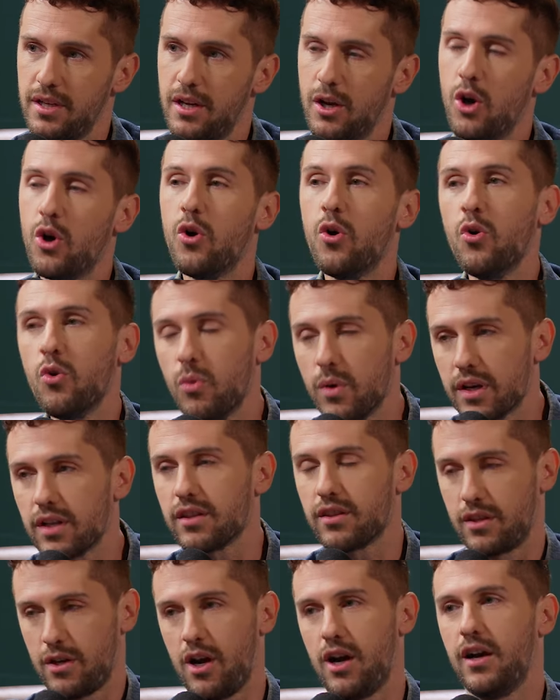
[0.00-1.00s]
Wow. Who would
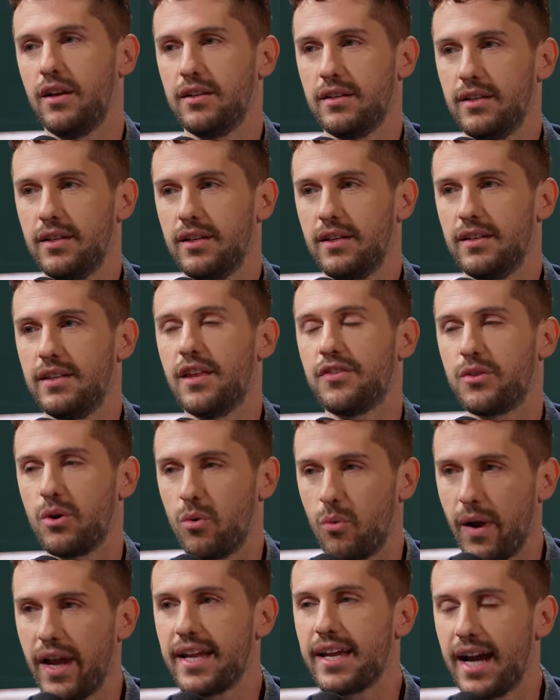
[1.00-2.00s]
have thought that the
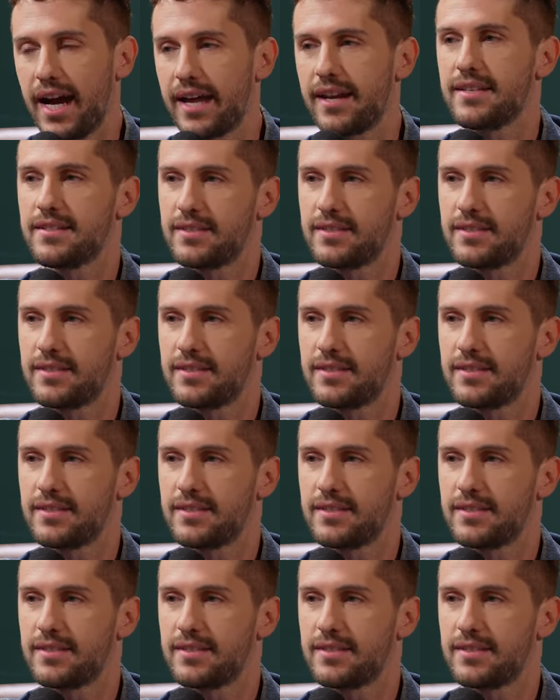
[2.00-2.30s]
way God